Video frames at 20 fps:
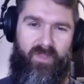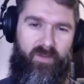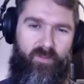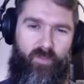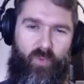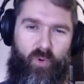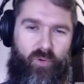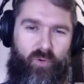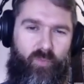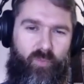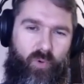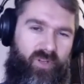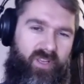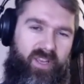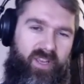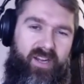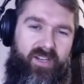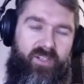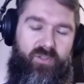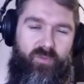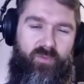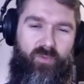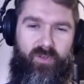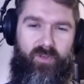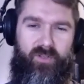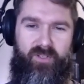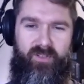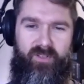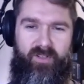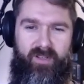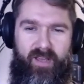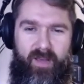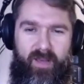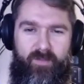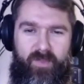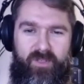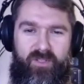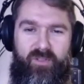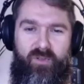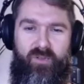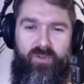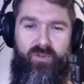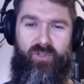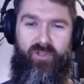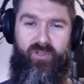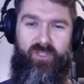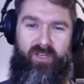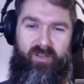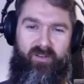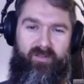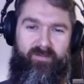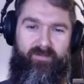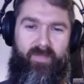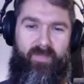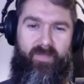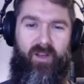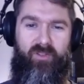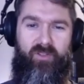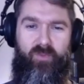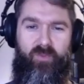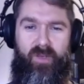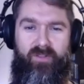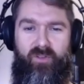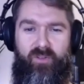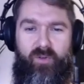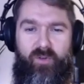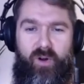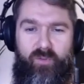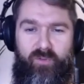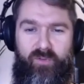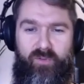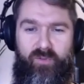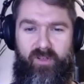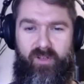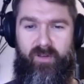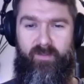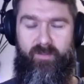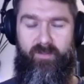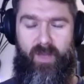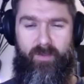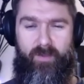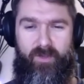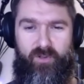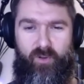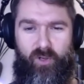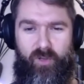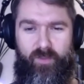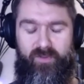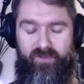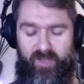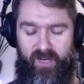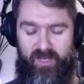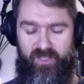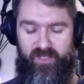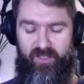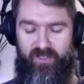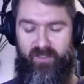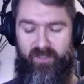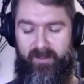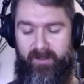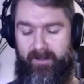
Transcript: More geared towards business users and automating your own maybe documentation.